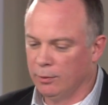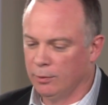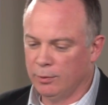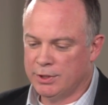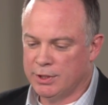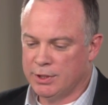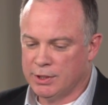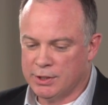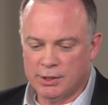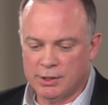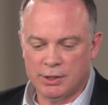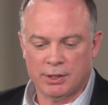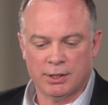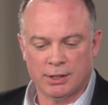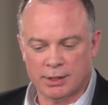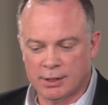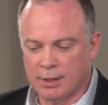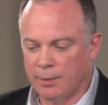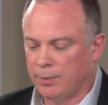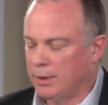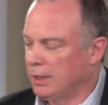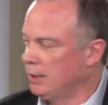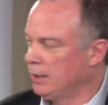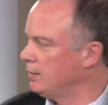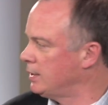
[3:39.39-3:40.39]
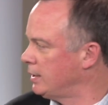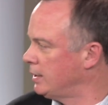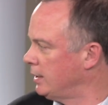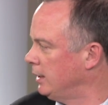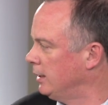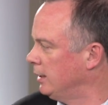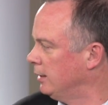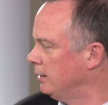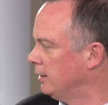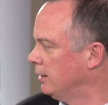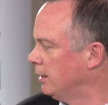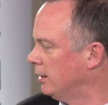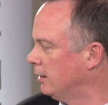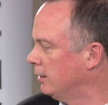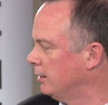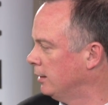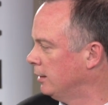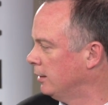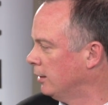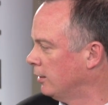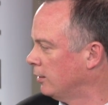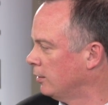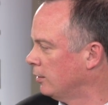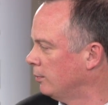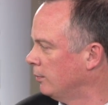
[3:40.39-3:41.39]
Which is something you see in
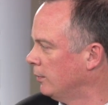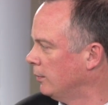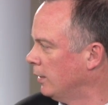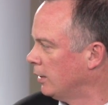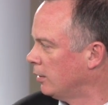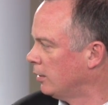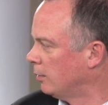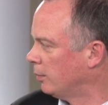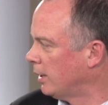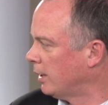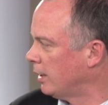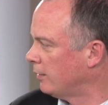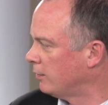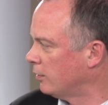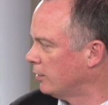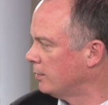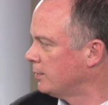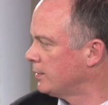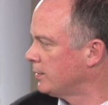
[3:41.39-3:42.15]
other platforms.